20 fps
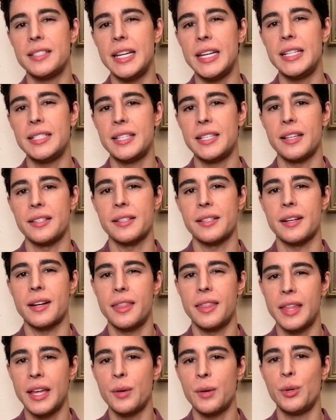details that I
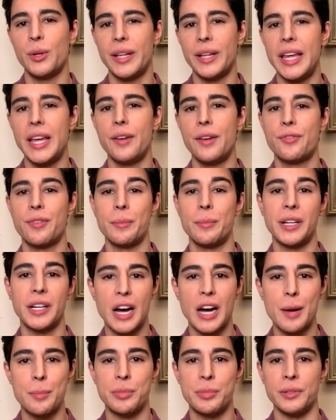think we'll hear from the
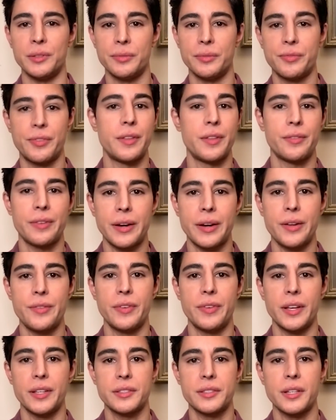couple for the very
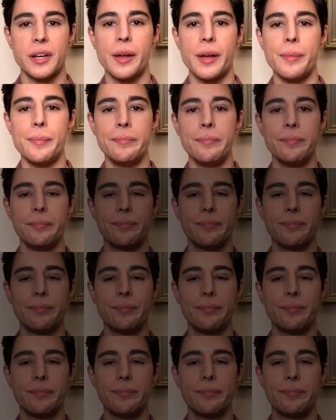first time.